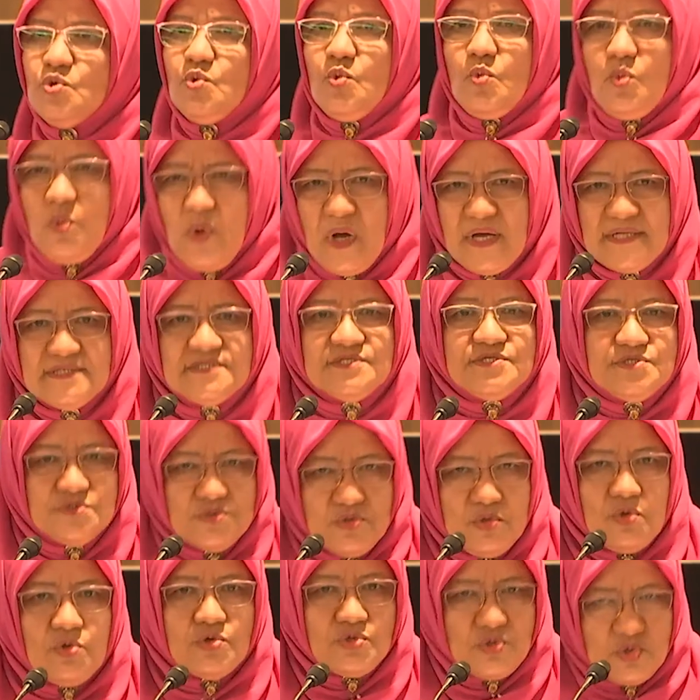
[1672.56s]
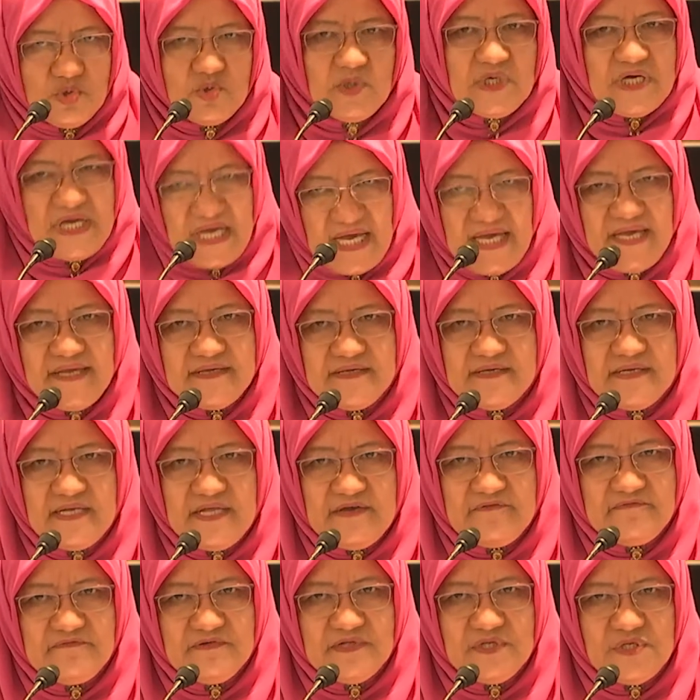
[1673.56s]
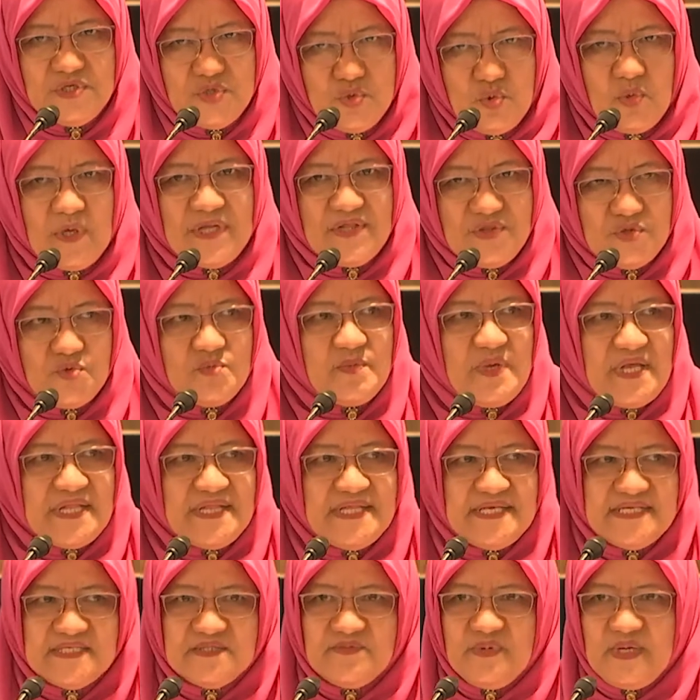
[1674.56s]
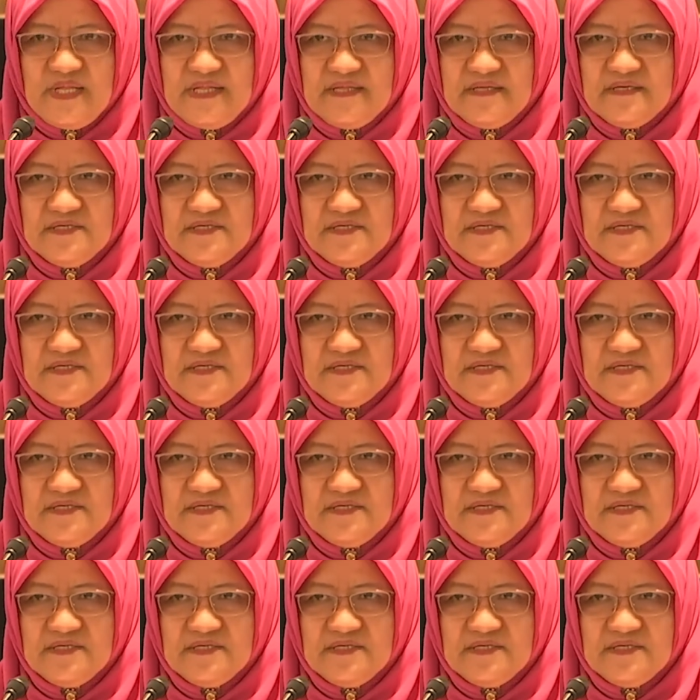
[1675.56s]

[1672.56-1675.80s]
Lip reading: want to go to a higher level. You want to make things better,